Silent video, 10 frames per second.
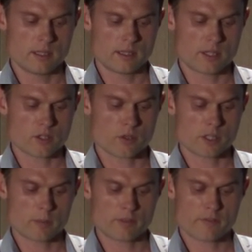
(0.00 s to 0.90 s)
they show
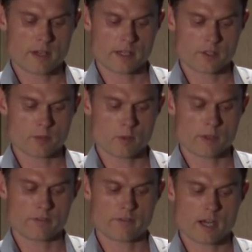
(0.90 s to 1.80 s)
similar findings
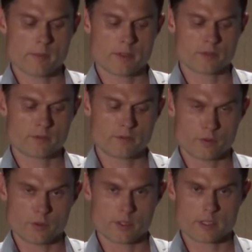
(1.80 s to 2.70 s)
supporting fibers from
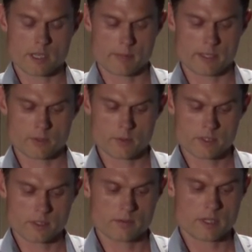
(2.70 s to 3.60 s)
foods and diabetes risk